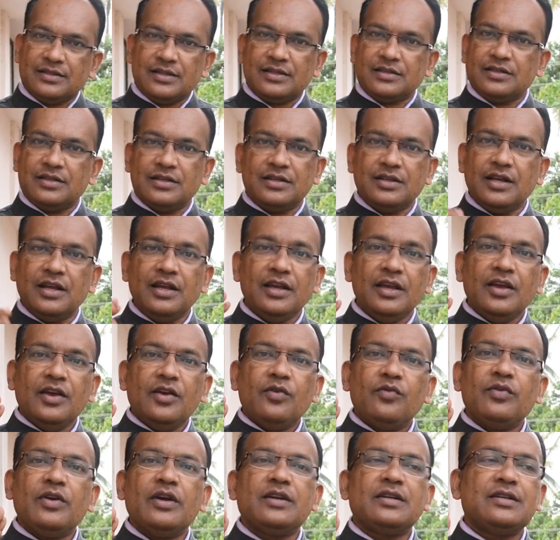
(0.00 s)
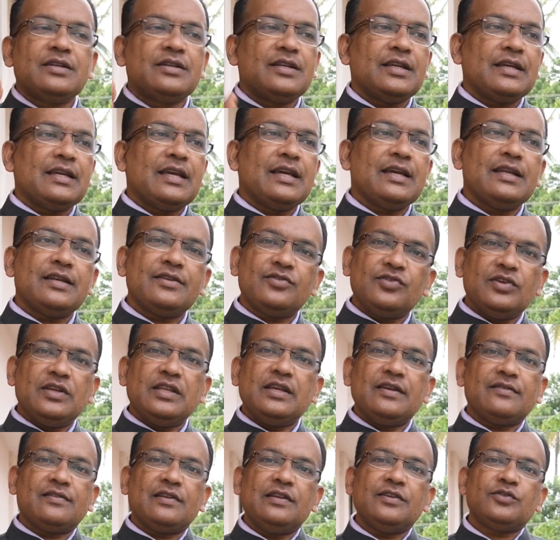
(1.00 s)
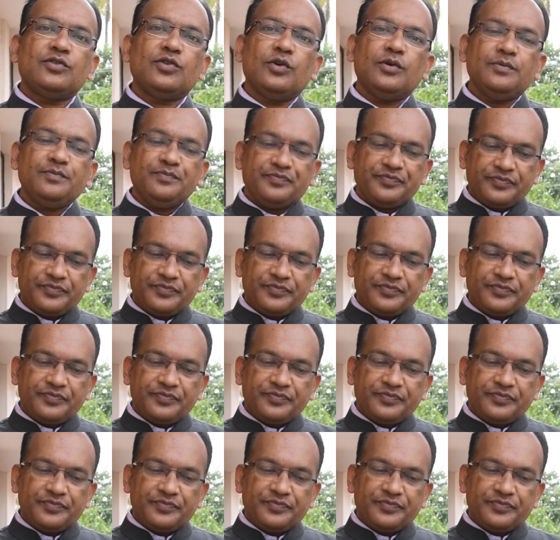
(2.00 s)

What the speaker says: etc., we are taking it seriously. So,